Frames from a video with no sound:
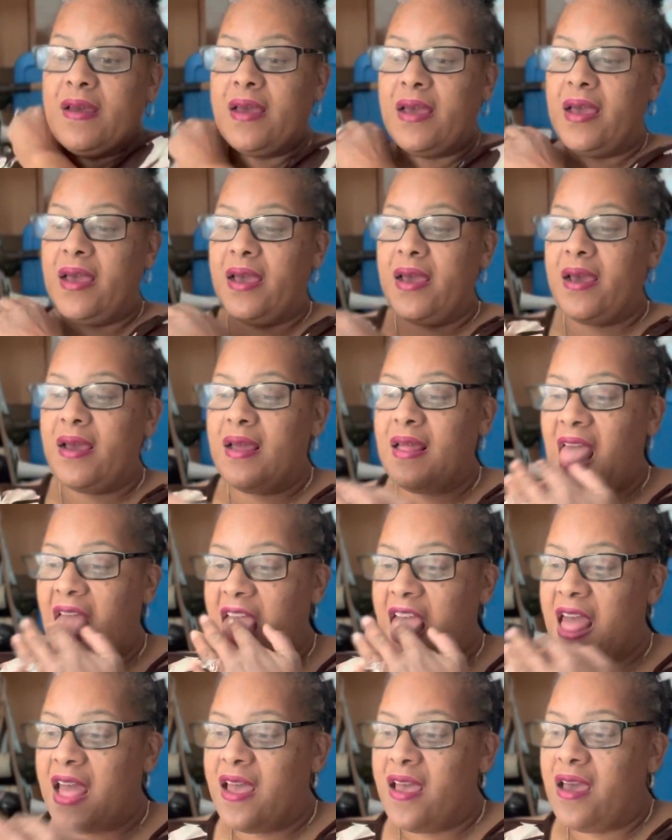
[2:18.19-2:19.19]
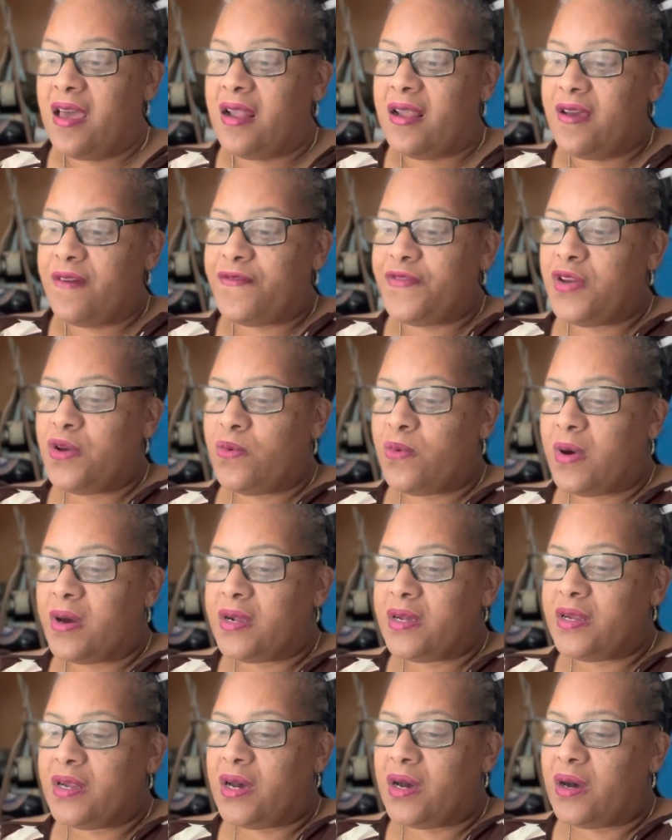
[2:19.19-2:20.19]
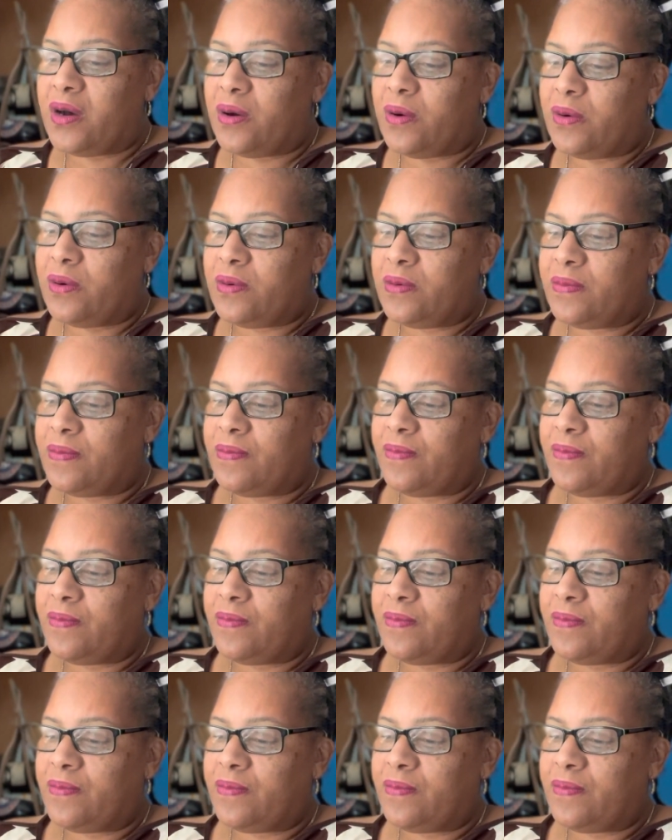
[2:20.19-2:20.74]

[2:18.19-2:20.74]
And, and if you want to know